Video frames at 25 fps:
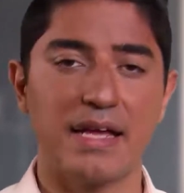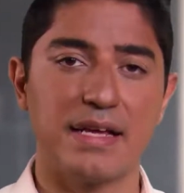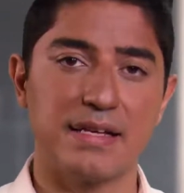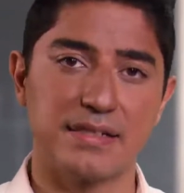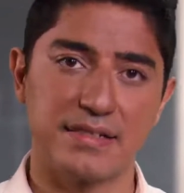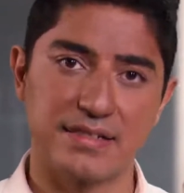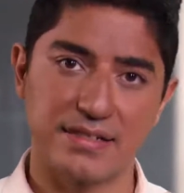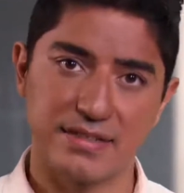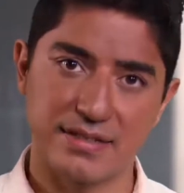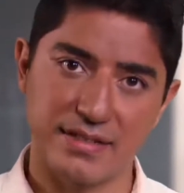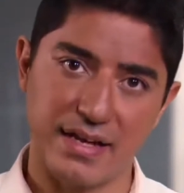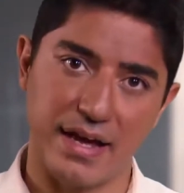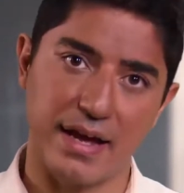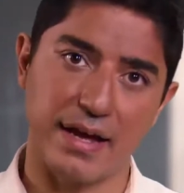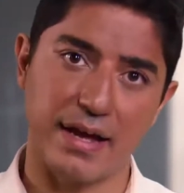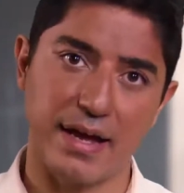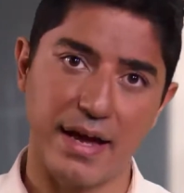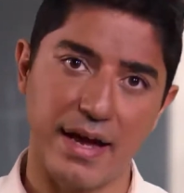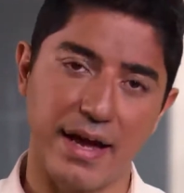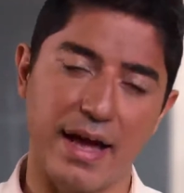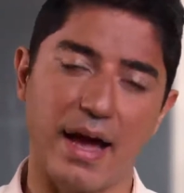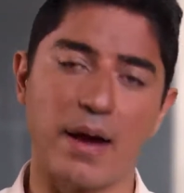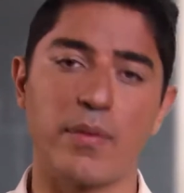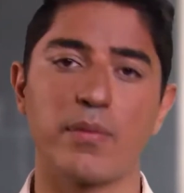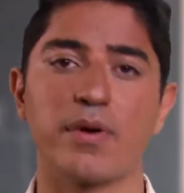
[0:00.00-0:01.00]
say,
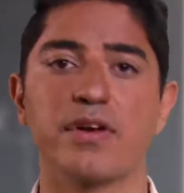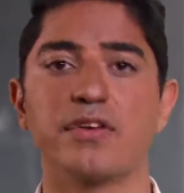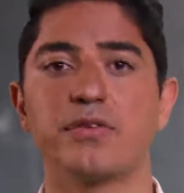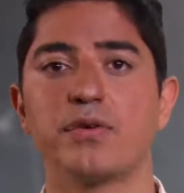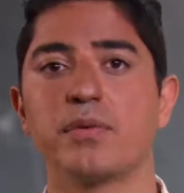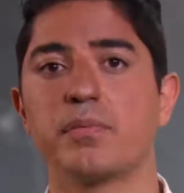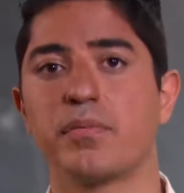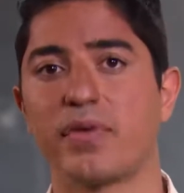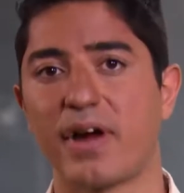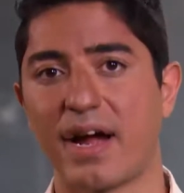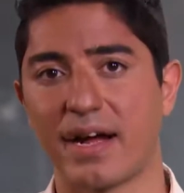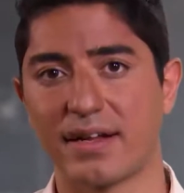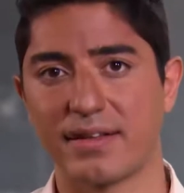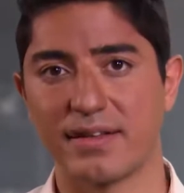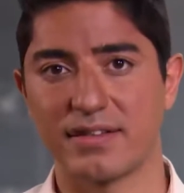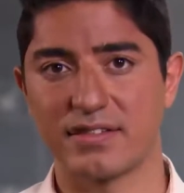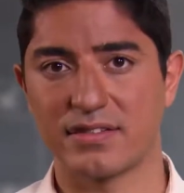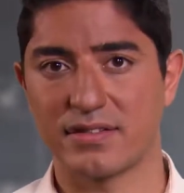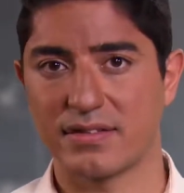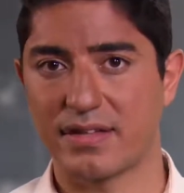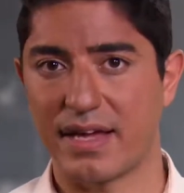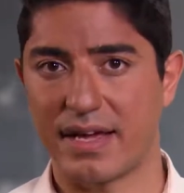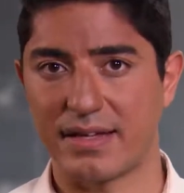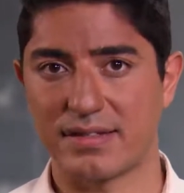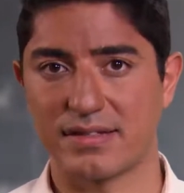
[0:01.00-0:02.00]
hey, I want to do a practice
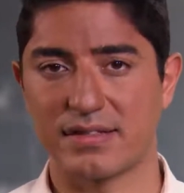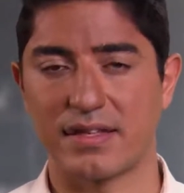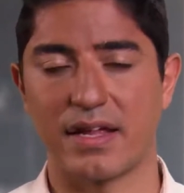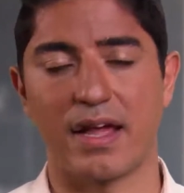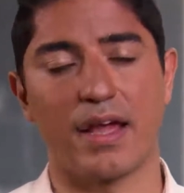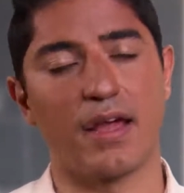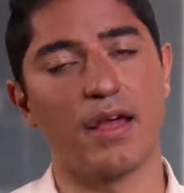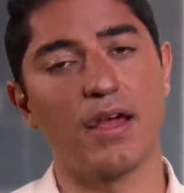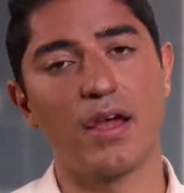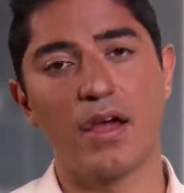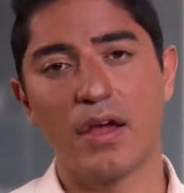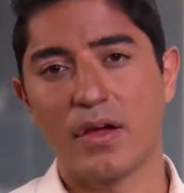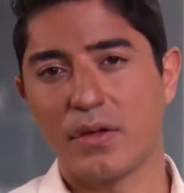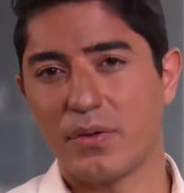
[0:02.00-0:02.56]
test day.